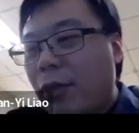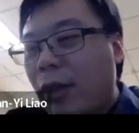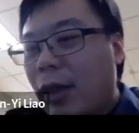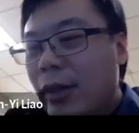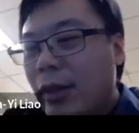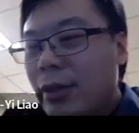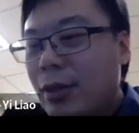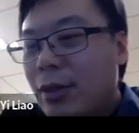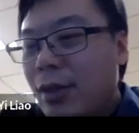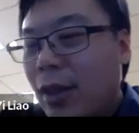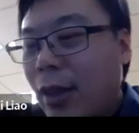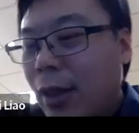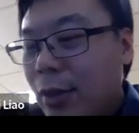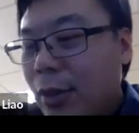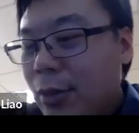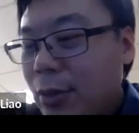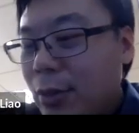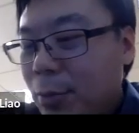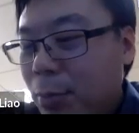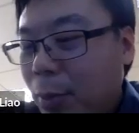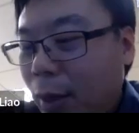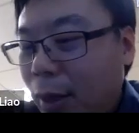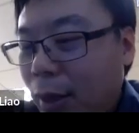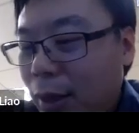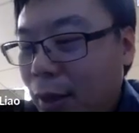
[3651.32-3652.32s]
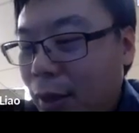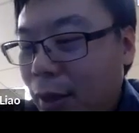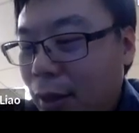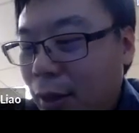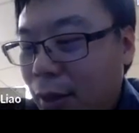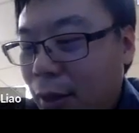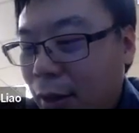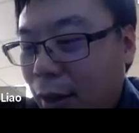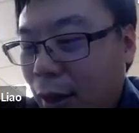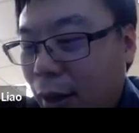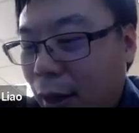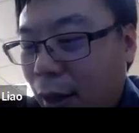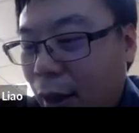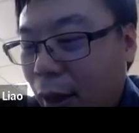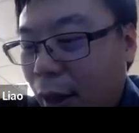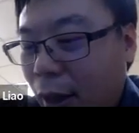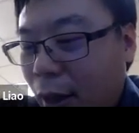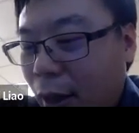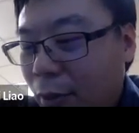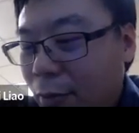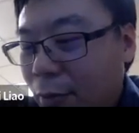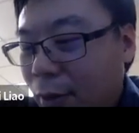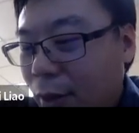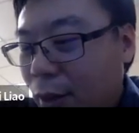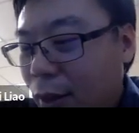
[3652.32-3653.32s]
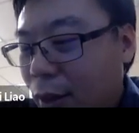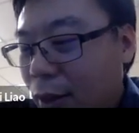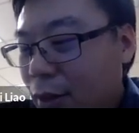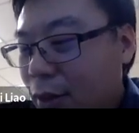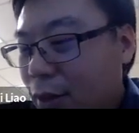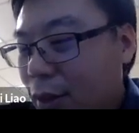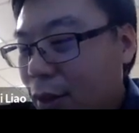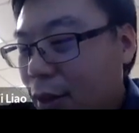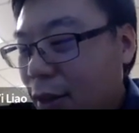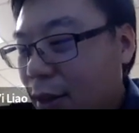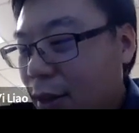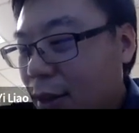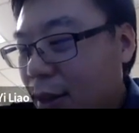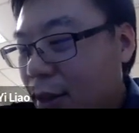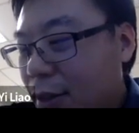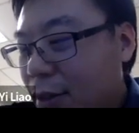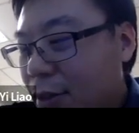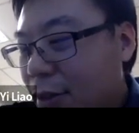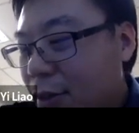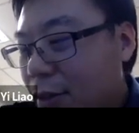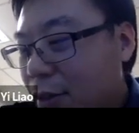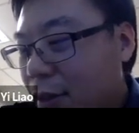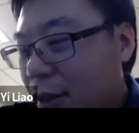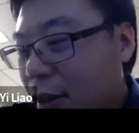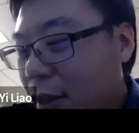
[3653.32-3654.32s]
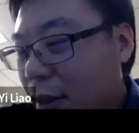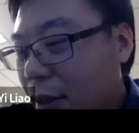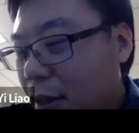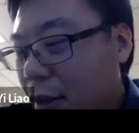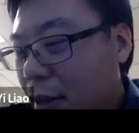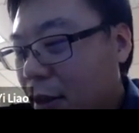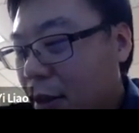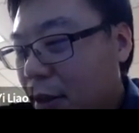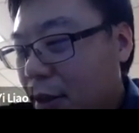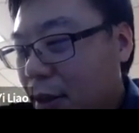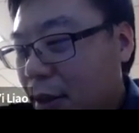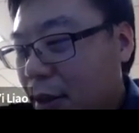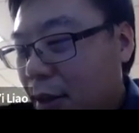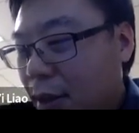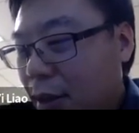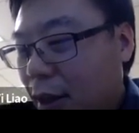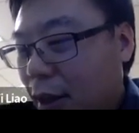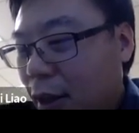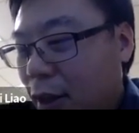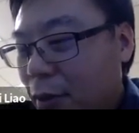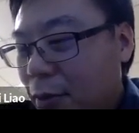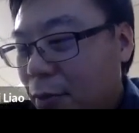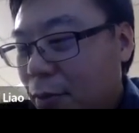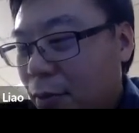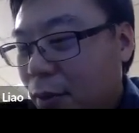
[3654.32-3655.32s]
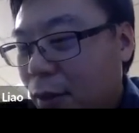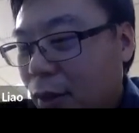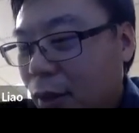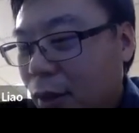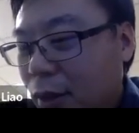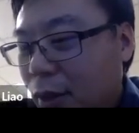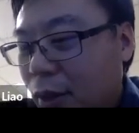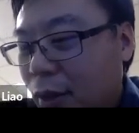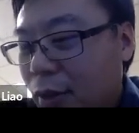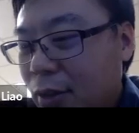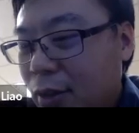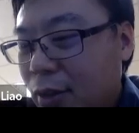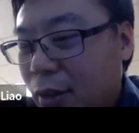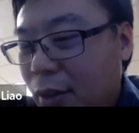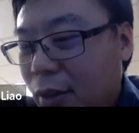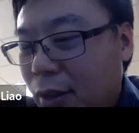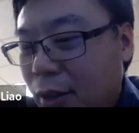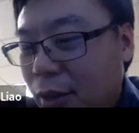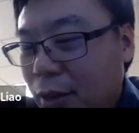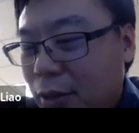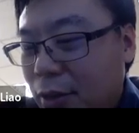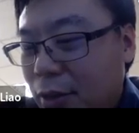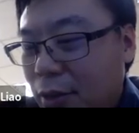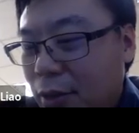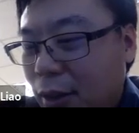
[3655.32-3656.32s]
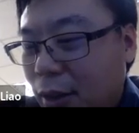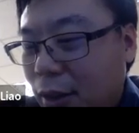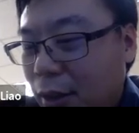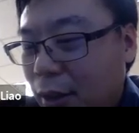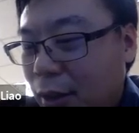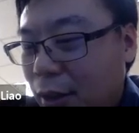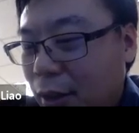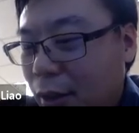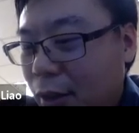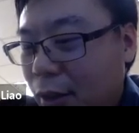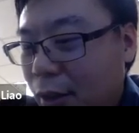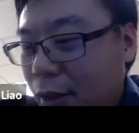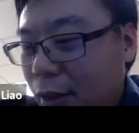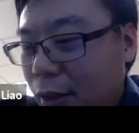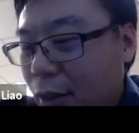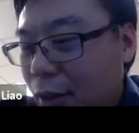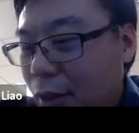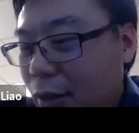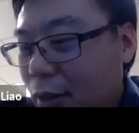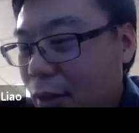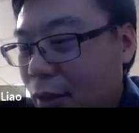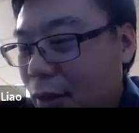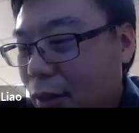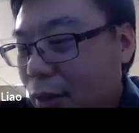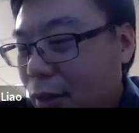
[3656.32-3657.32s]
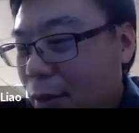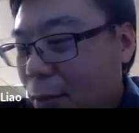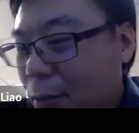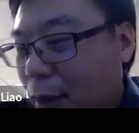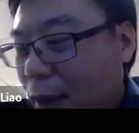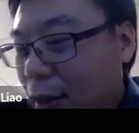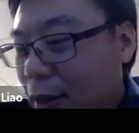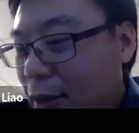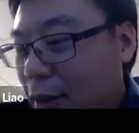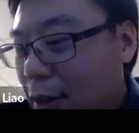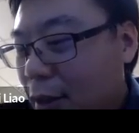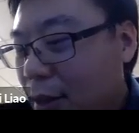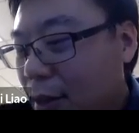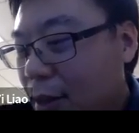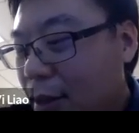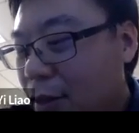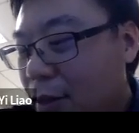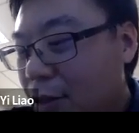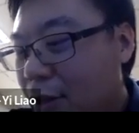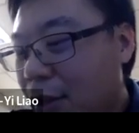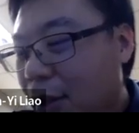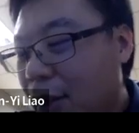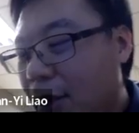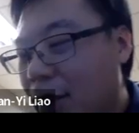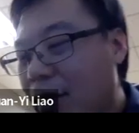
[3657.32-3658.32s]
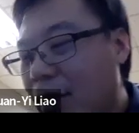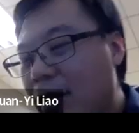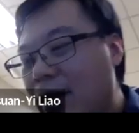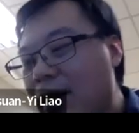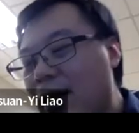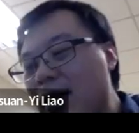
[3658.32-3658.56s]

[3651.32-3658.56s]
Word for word: function algebra here, I have a CDGA. I have a CDGA. This is my CDGA.